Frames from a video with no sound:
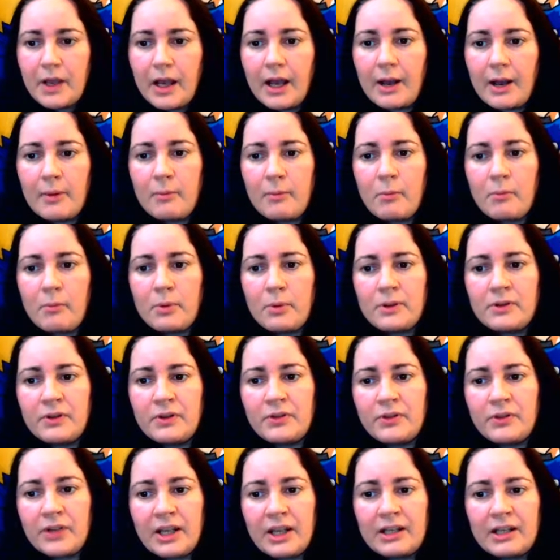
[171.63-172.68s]
But
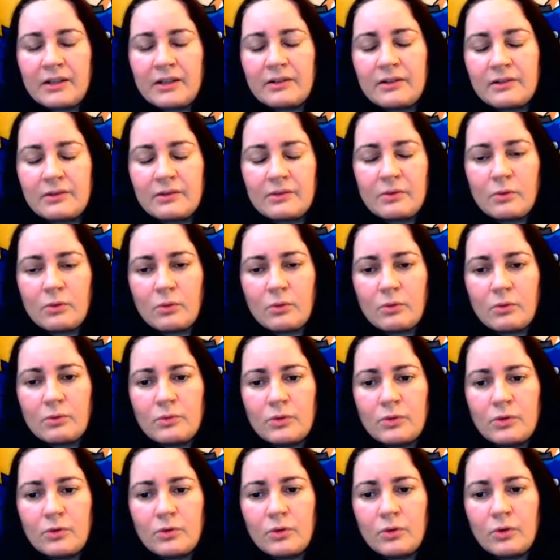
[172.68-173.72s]
the thing,
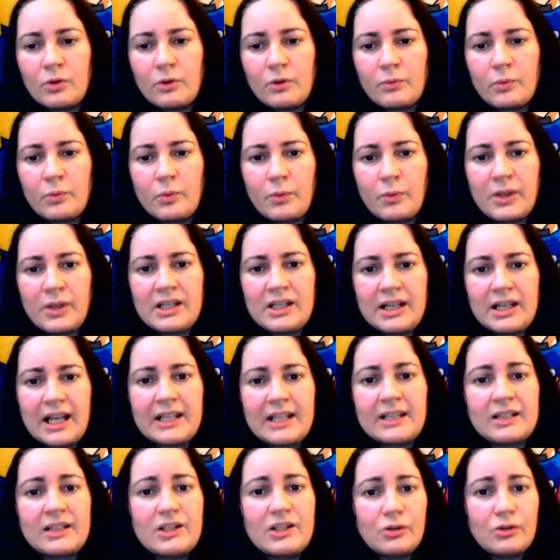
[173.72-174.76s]
when you're editing,